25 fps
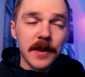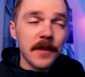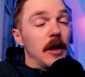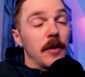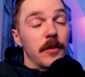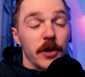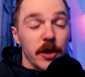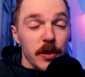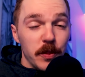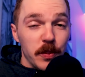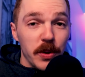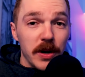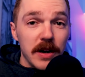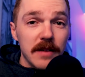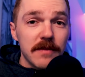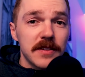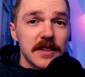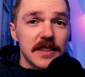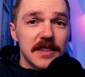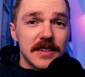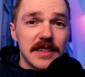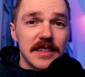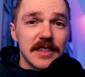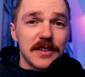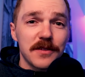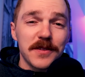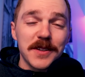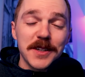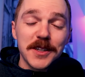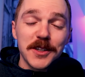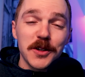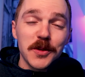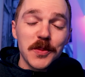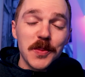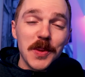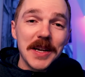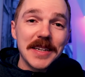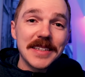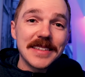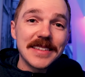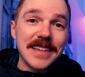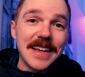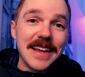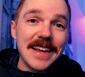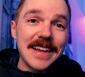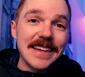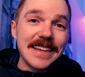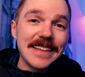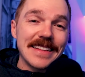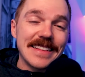Now I'm going to preface this video by
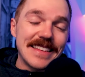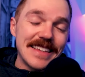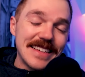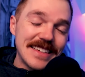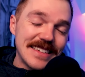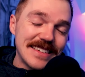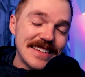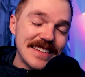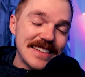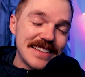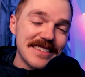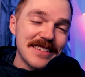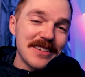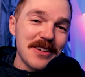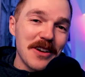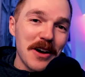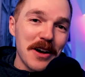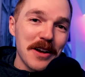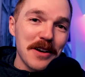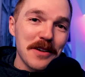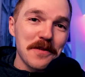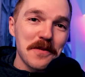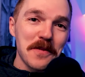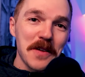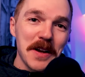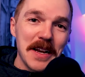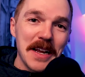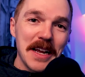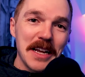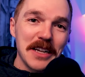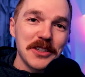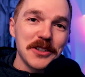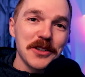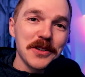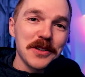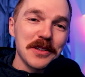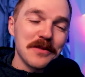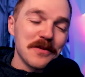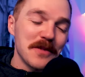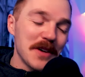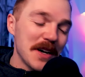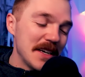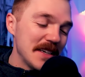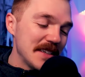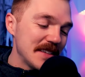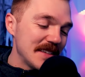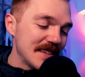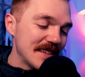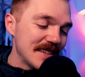saying this is not financial advice.